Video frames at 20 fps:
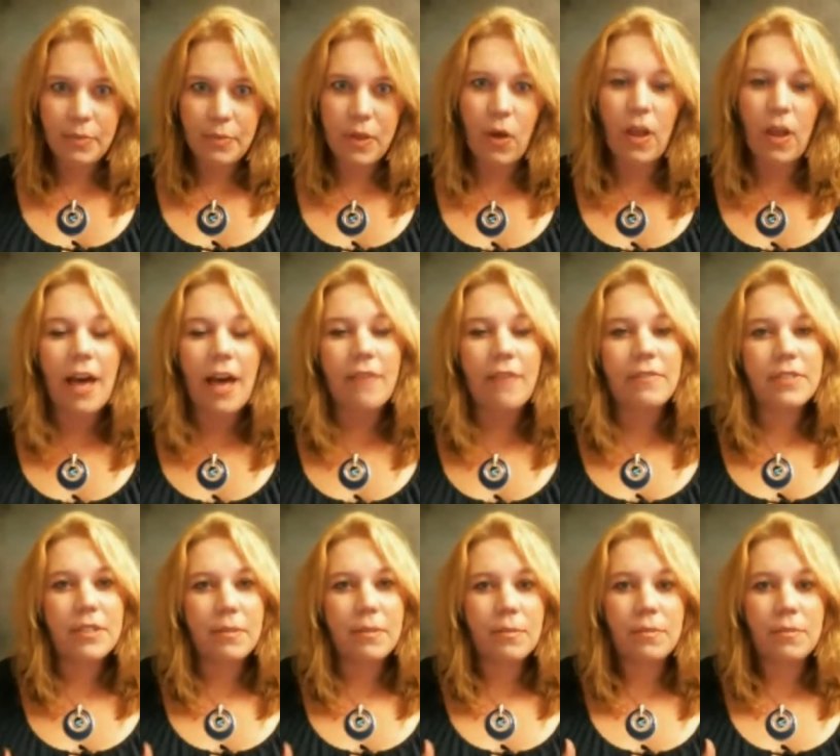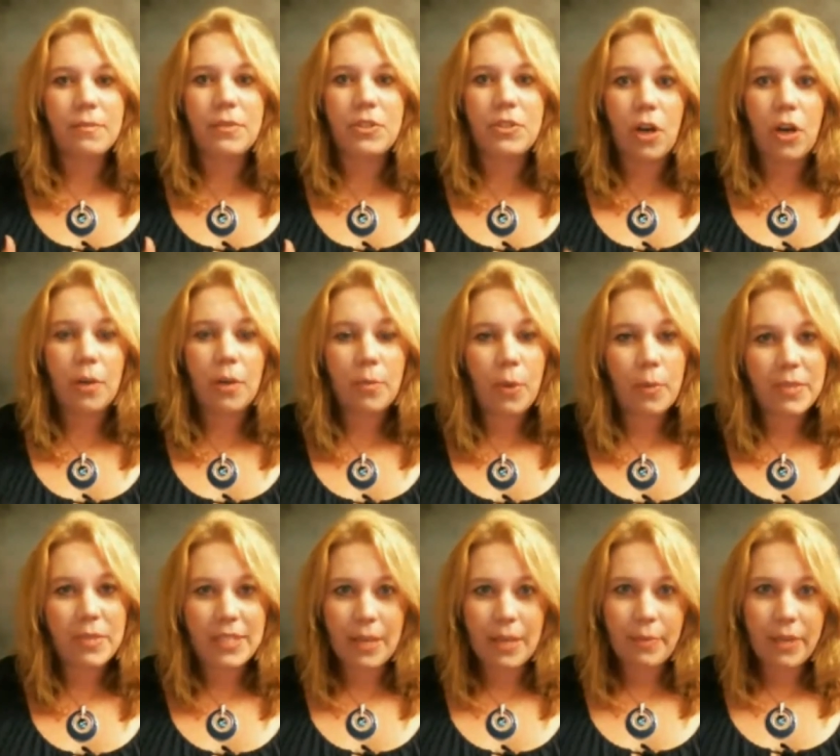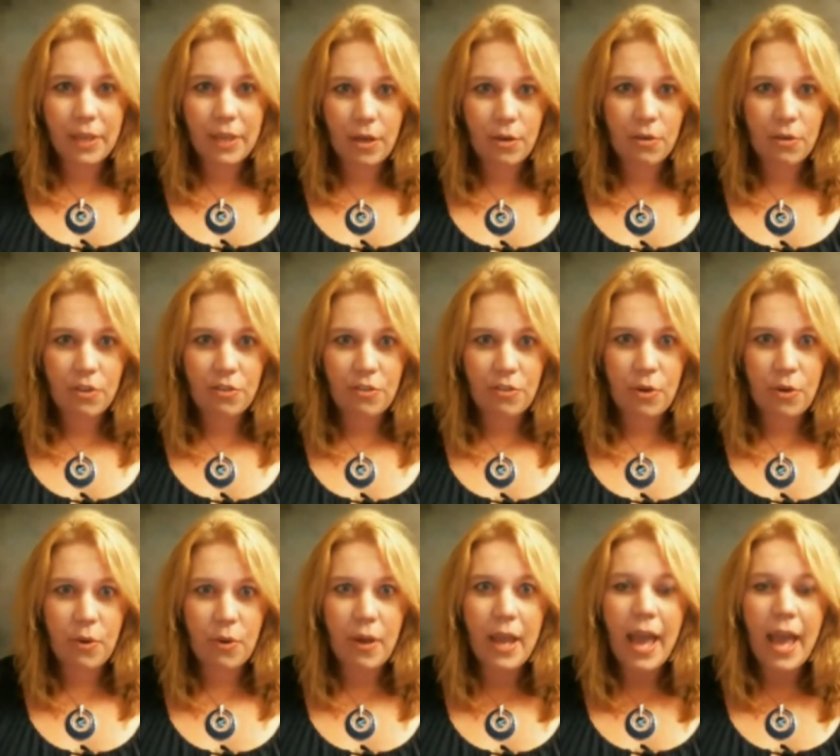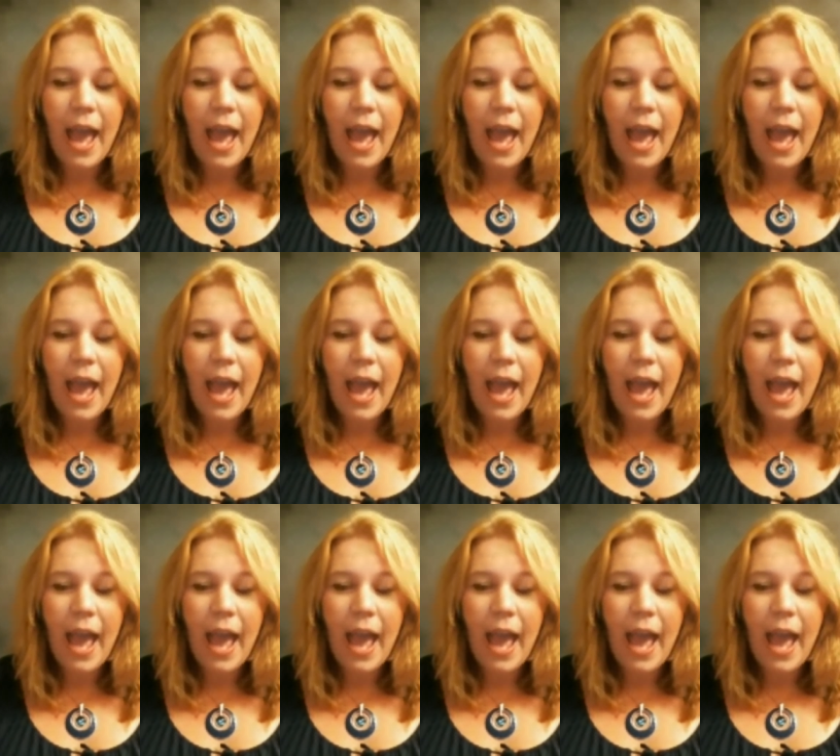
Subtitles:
We all have some dark moments that we go through,